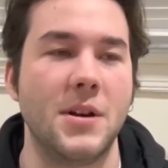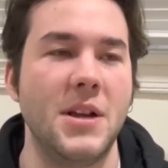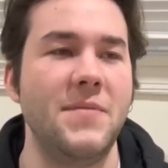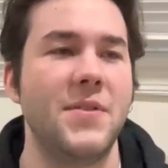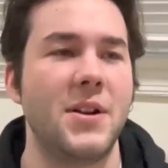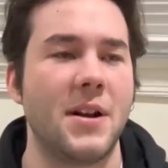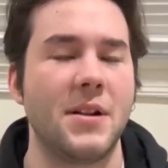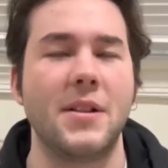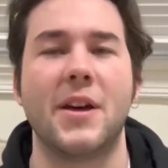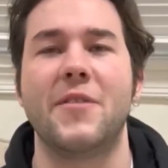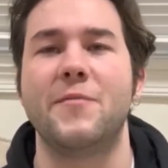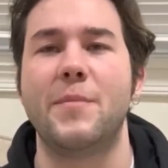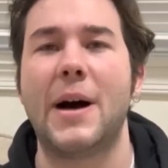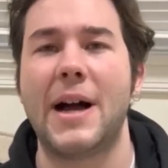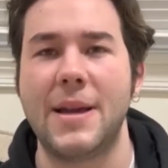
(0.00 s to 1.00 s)
even on a lot
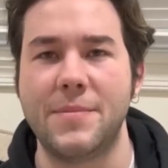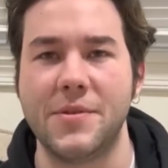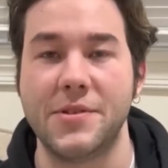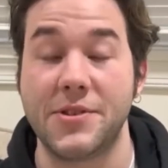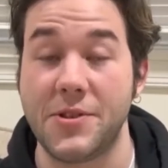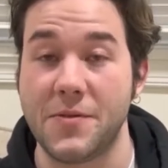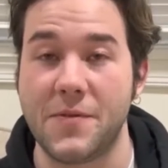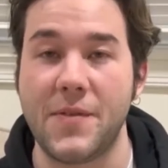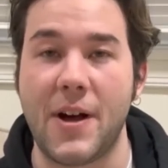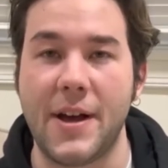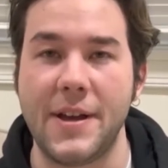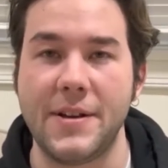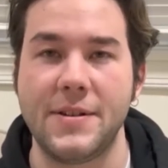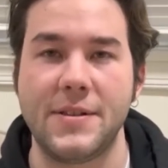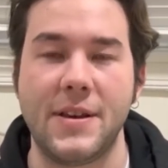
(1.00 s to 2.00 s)
of Bibles you'll
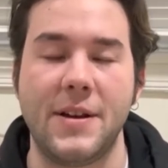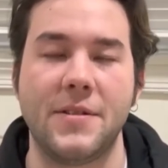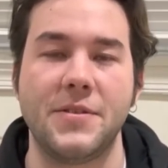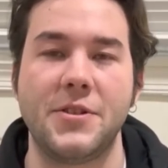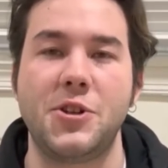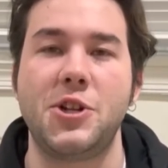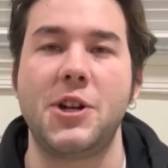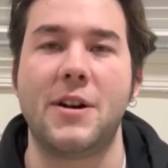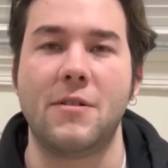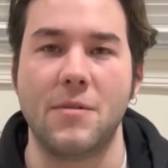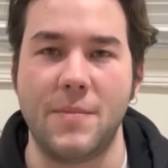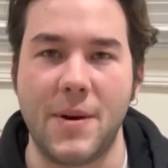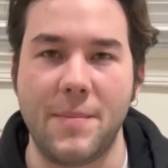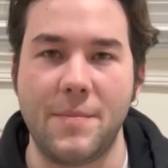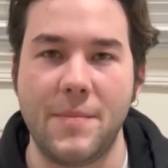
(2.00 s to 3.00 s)
find, they are the
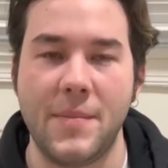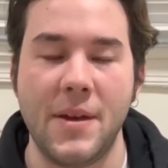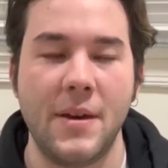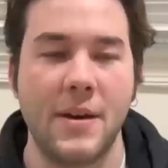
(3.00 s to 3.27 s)
cherubim.